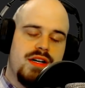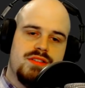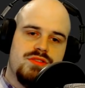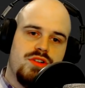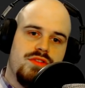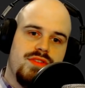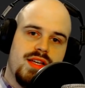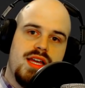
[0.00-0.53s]
and
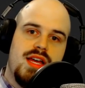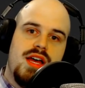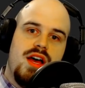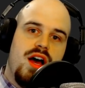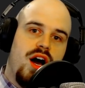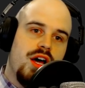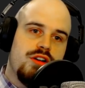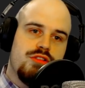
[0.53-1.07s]
sort of like
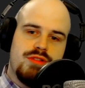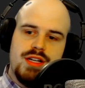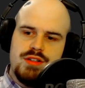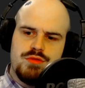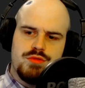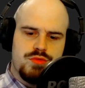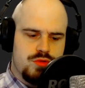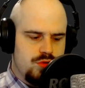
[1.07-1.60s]

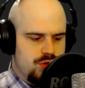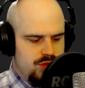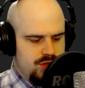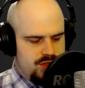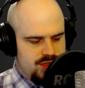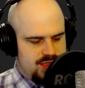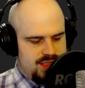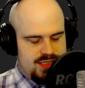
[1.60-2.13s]
unwritten
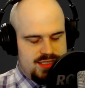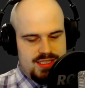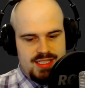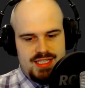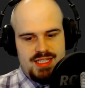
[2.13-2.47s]
rules and